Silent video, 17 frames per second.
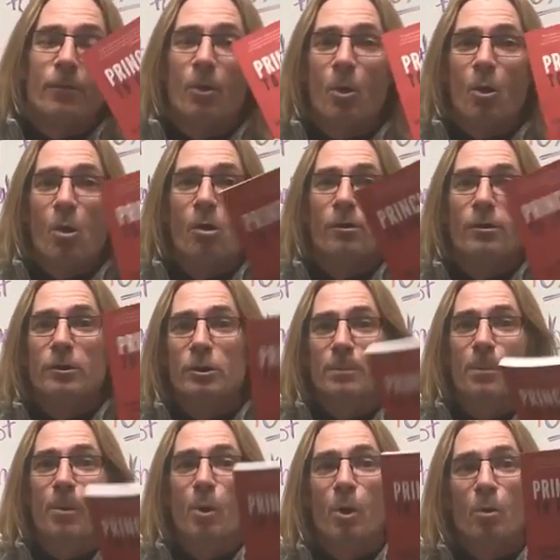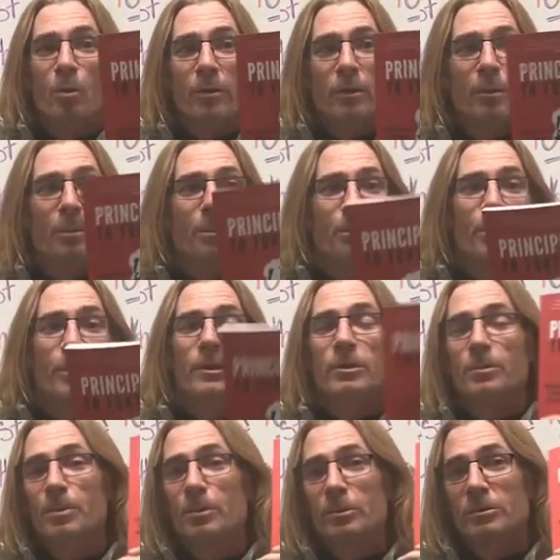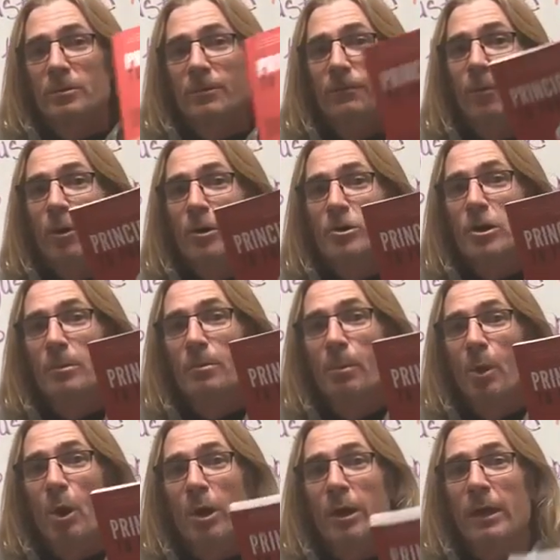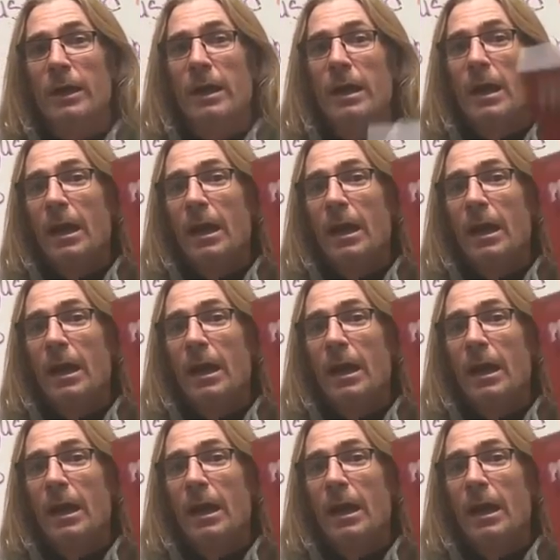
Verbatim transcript: for all the support with the Principles of Fortune book.